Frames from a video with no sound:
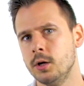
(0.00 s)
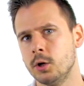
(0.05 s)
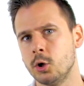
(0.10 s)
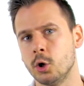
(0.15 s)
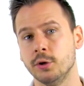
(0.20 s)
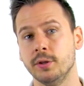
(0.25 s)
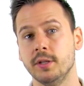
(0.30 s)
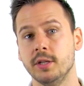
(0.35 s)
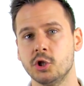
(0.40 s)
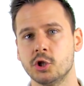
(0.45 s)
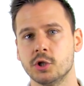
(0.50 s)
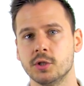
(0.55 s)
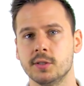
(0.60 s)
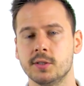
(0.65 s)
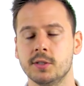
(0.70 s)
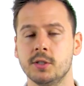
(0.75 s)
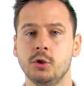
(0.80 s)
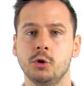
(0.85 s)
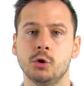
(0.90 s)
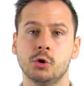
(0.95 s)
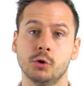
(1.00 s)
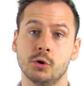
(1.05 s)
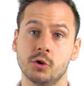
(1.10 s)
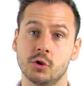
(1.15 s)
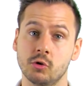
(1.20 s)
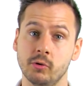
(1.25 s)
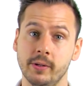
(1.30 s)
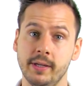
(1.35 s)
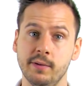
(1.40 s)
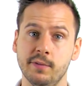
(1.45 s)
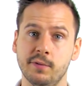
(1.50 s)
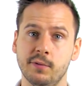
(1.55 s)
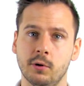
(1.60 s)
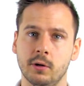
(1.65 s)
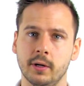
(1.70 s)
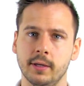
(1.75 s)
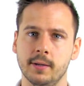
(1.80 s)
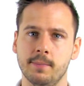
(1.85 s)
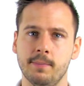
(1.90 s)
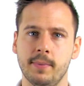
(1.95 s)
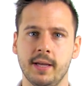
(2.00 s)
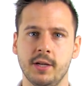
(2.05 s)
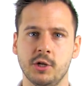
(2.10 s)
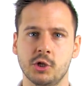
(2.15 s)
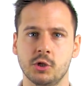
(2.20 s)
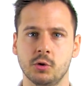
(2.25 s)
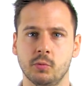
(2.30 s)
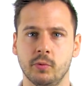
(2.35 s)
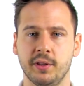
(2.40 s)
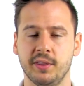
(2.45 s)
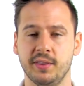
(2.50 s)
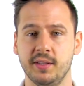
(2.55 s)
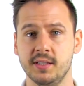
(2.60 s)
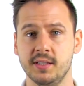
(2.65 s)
Conditions you should screen for in a patient with